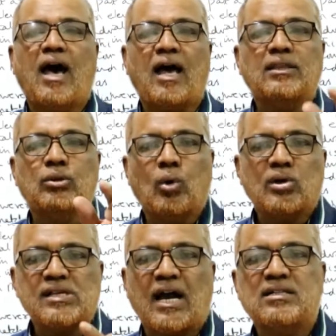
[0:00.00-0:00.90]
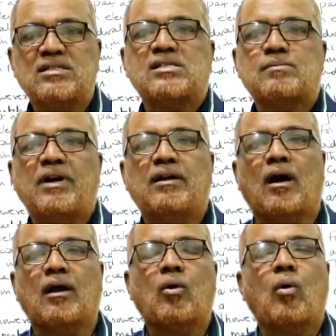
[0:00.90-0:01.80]
And those adjustments
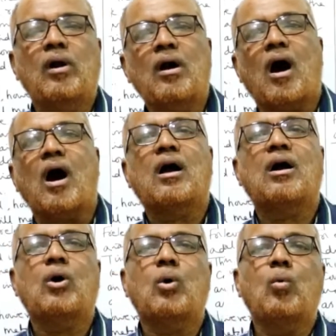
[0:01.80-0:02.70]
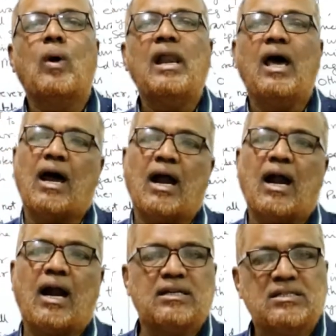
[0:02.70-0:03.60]
are called accrual
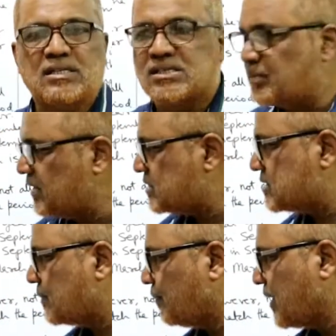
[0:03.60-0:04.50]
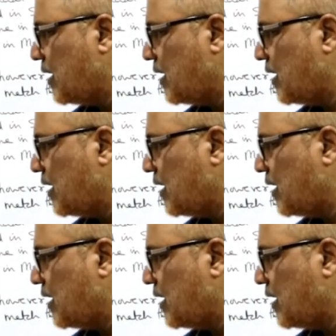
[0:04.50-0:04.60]
adjustments.